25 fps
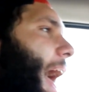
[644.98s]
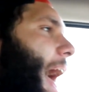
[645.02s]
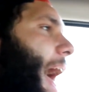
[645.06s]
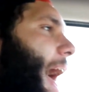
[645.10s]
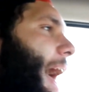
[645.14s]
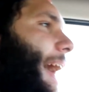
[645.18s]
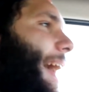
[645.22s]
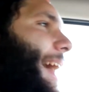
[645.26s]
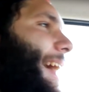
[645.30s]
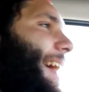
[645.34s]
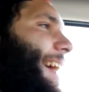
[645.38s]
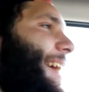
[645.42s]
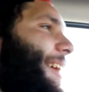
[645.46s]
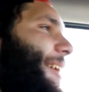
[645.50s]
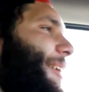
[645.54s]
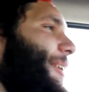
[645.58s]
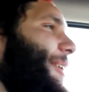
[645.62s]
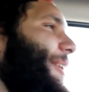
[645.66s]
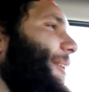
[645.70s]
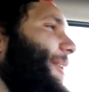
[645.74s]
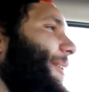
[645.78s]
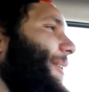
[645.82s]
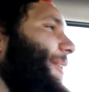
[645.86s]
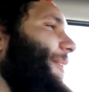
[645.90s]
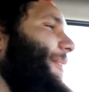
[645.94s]

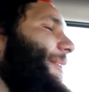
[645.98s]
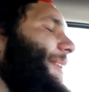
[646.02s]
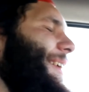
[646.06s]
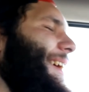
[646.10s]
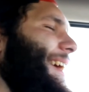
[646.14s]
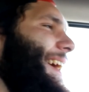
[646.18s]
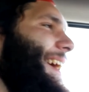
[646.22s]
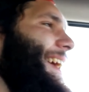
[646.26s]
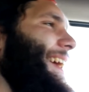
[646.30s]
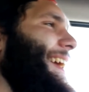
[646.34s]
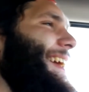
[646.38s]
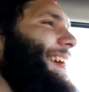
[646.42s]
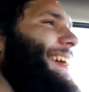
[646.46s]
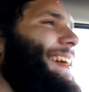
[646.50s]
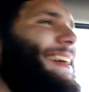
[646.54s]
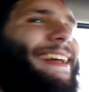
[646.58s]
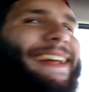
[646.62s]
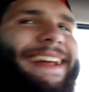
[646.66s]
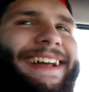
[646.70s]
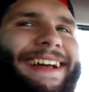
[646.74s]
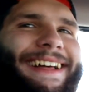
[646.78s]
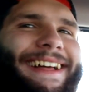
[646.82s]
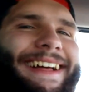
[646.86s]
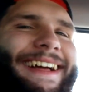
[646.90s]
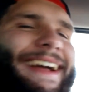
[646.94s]
What?
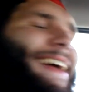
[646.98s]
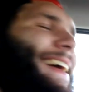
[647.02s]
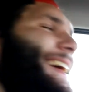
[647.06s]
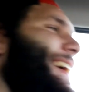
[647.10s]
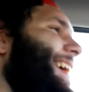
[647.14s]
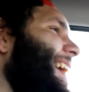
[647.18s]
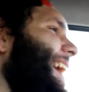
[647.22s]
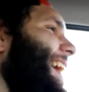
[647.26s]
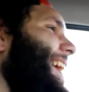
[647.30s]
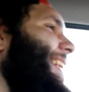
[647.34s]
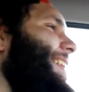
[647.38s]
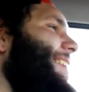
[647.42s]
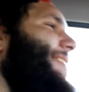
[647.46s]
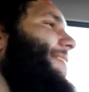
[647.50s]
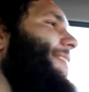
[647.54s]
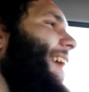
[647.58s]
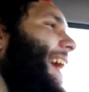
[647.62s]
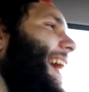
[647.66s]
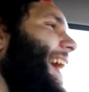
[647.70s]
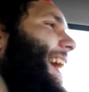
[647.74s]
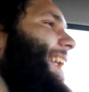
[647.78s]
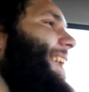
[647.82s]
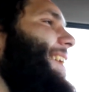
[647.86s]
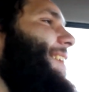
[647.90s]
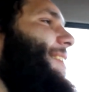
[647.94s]
No,
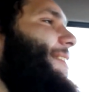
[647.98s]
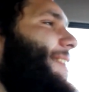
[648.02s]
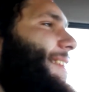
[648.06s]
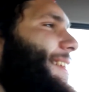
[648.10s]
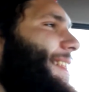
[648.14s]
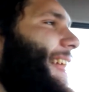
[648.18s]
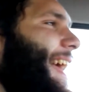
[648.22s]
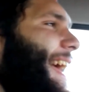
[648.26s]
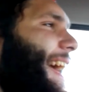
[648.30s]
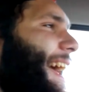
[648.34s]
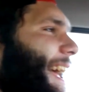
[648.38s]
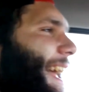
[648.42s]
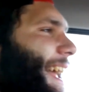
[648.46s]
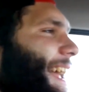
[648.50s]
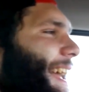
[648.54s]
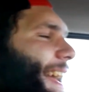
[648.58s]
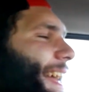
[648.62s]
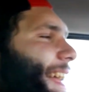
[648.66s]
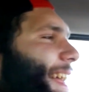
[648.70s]
I know that.